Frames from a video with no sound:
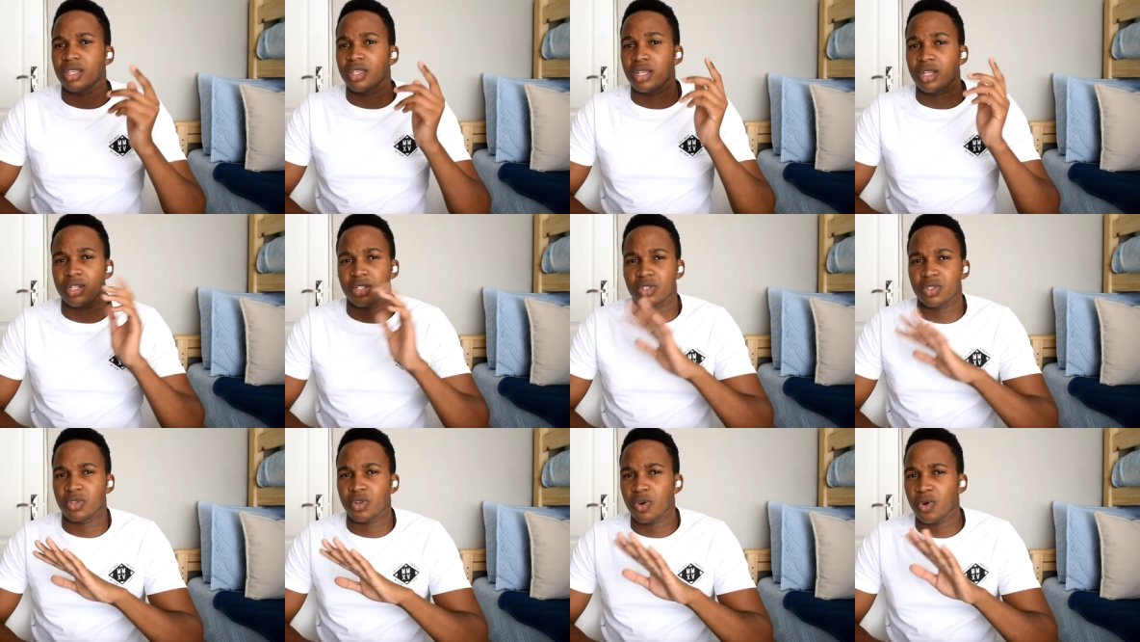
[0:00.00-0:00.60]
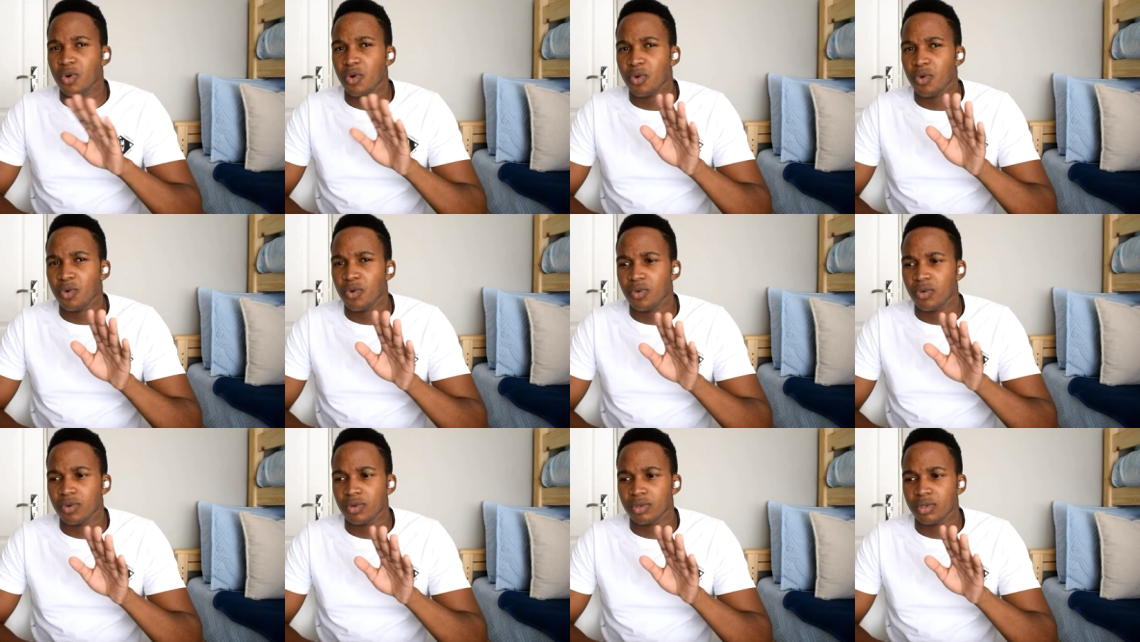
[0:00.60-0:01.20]
There's
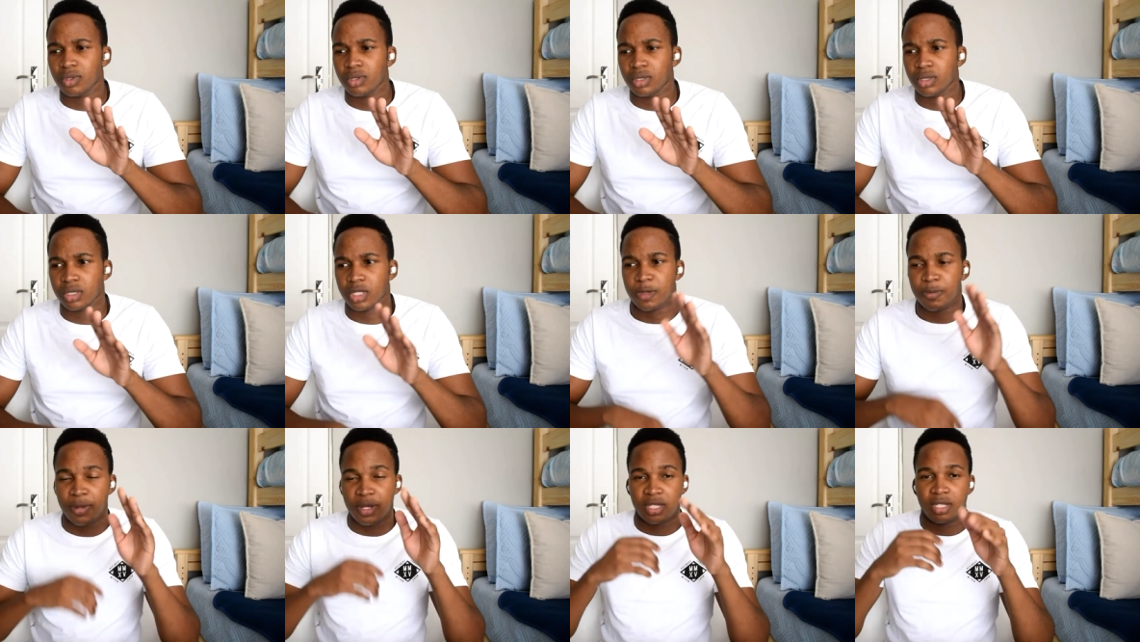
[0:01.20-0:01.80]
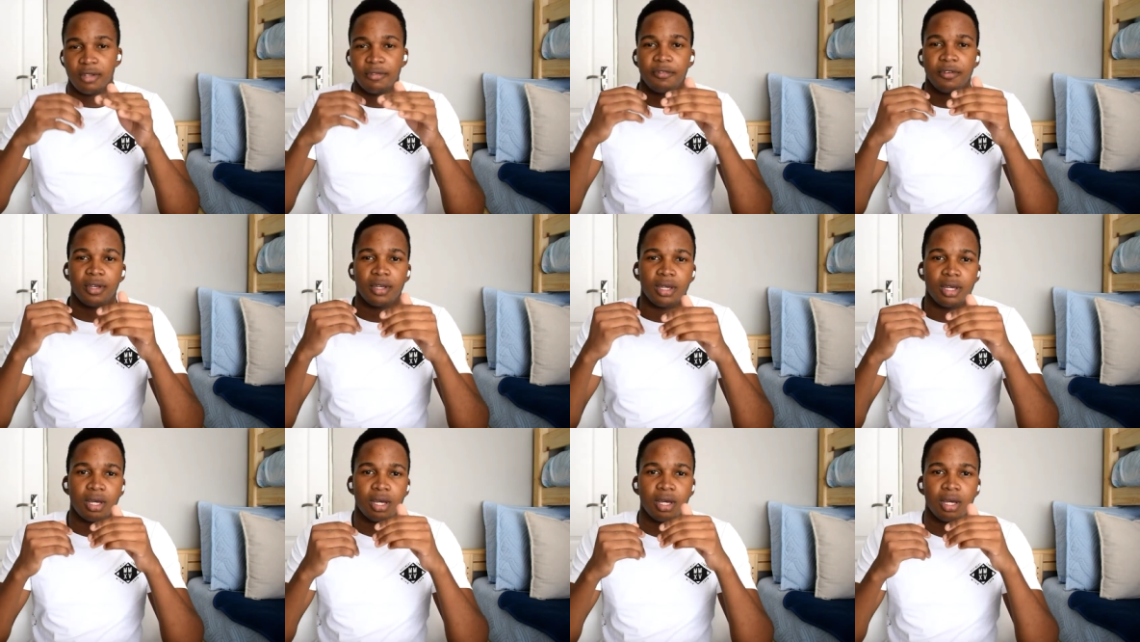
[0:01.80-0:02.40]
no
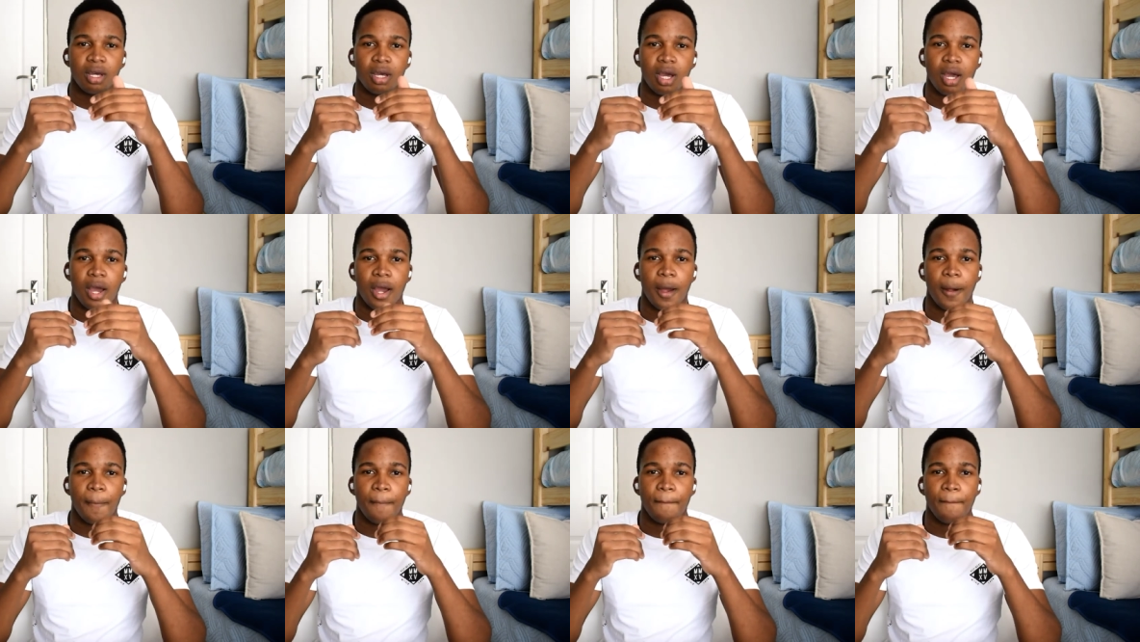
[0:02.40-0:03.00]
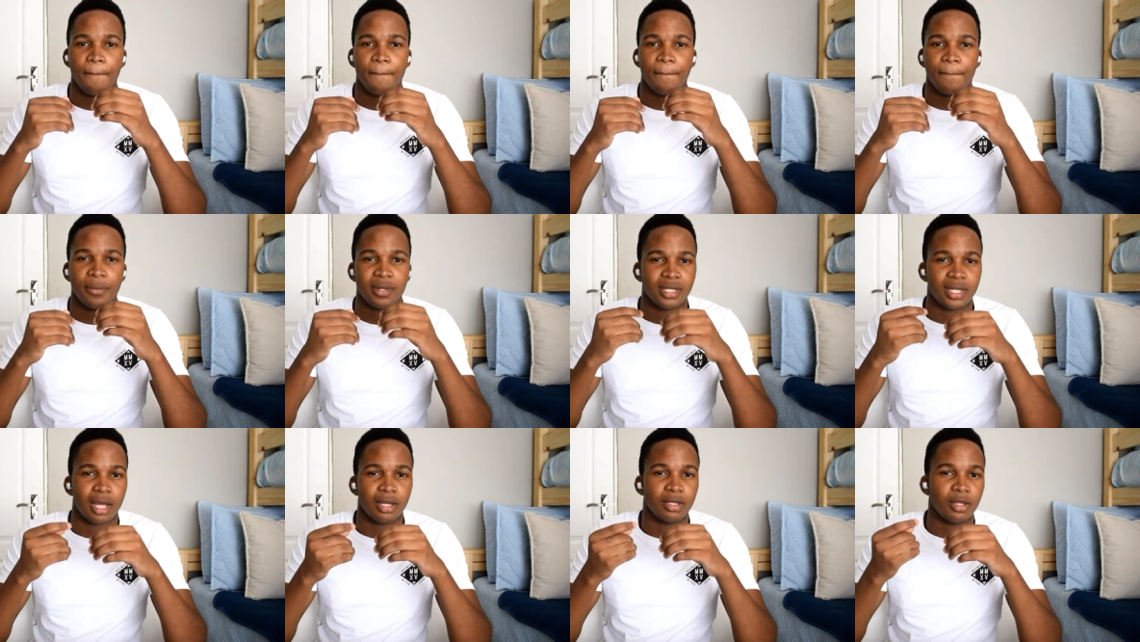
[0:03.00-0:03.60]
specific um
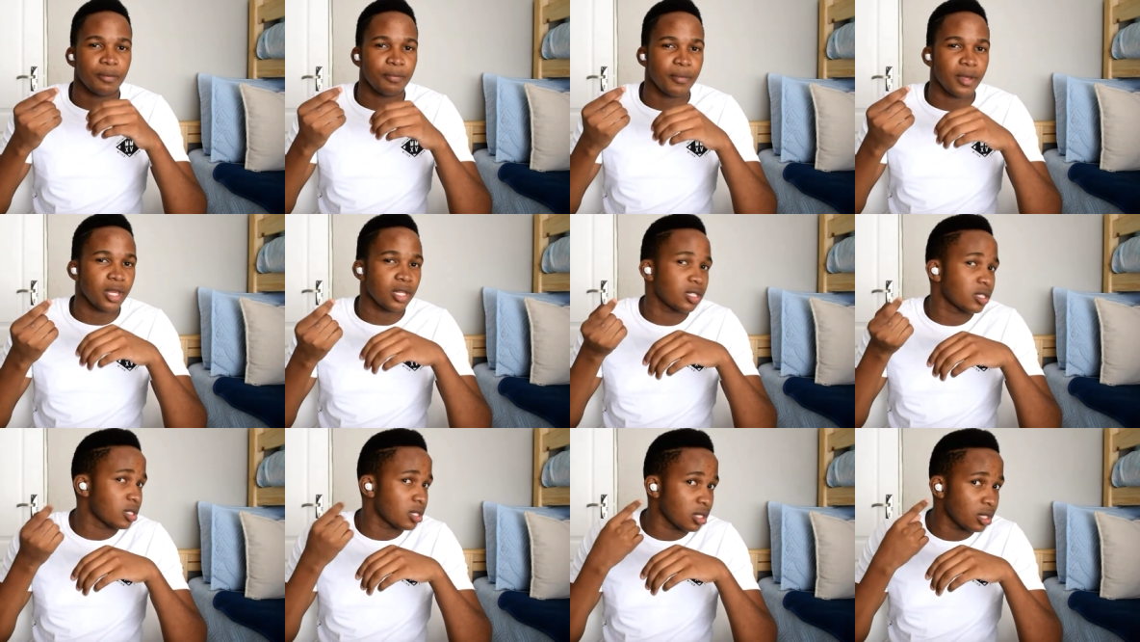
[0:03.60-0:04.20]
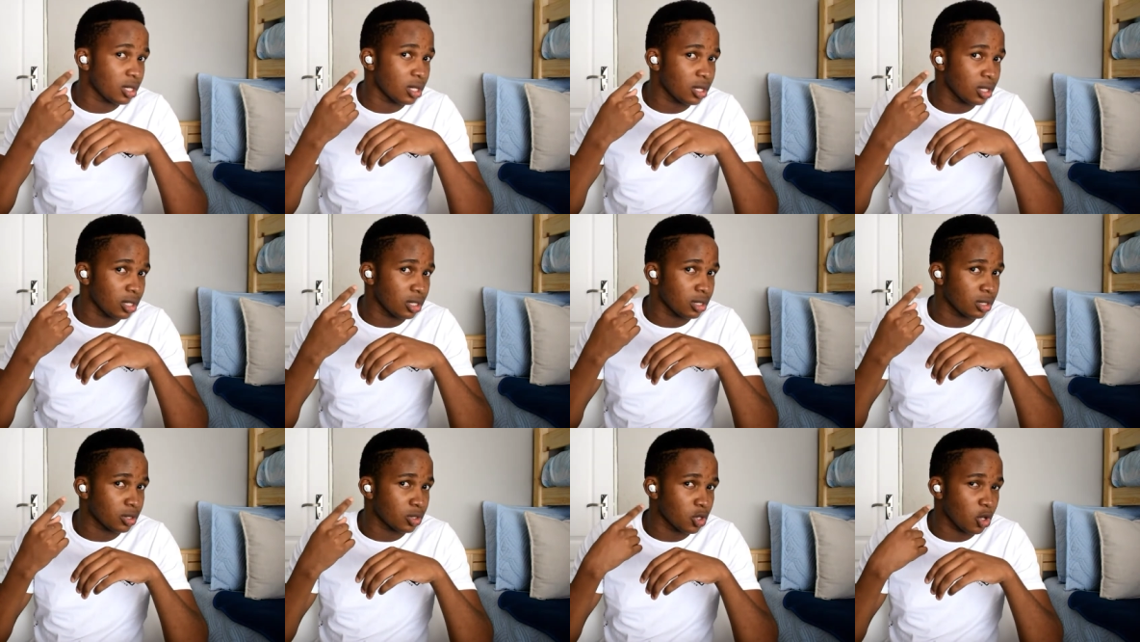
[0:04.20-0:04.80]
sound it makes in
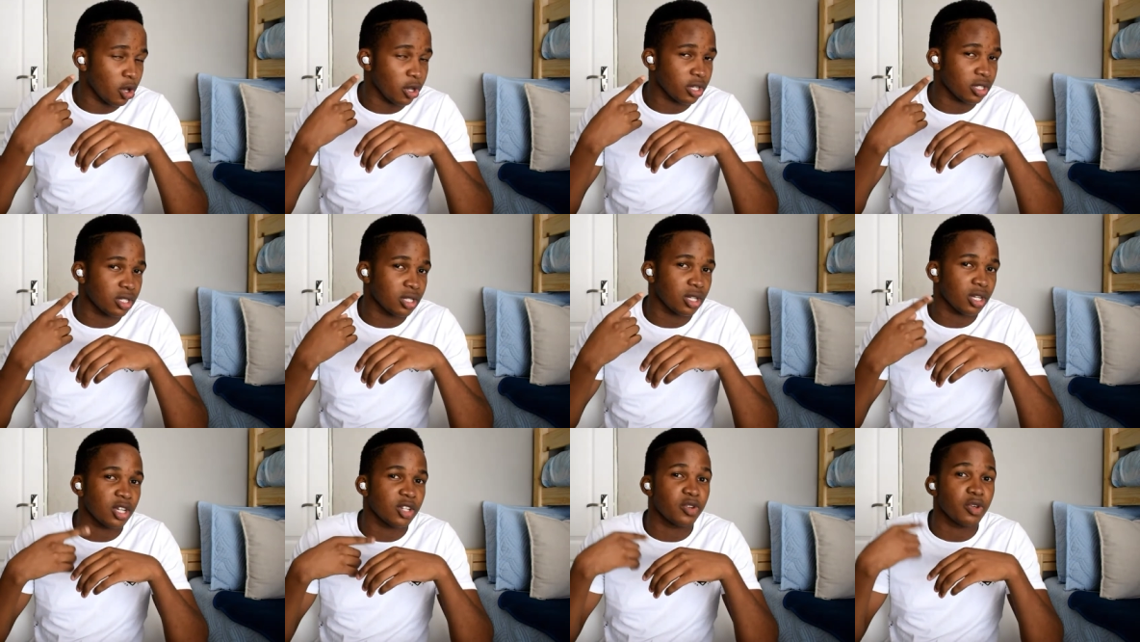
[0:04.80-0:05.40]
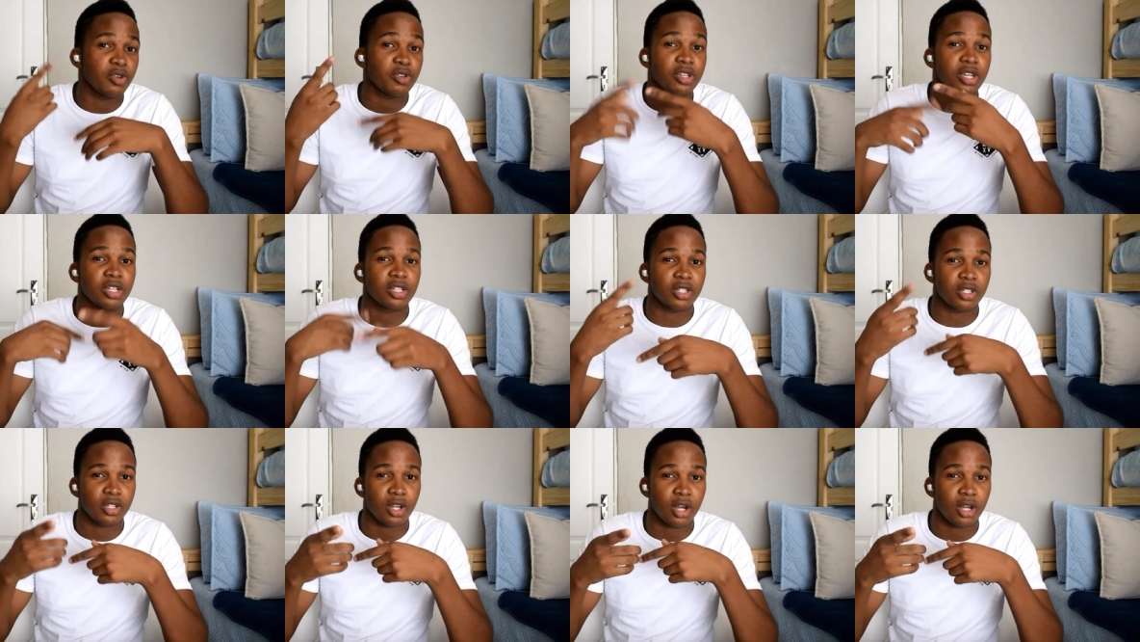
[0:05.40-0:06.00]
the Taurus series when you
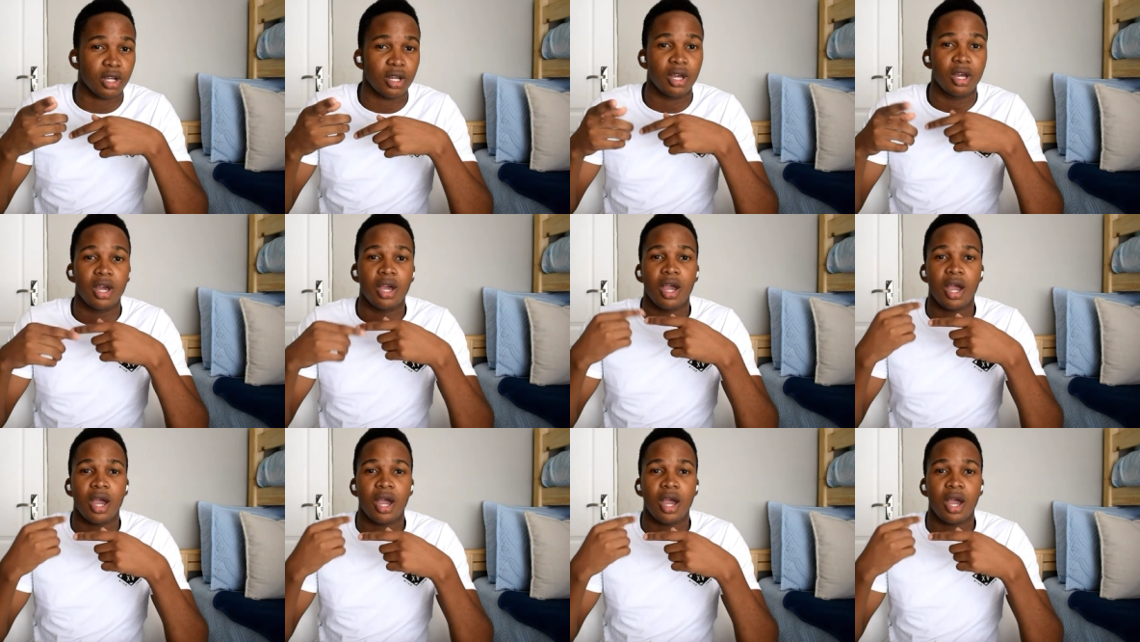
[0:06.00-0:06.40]
change a song.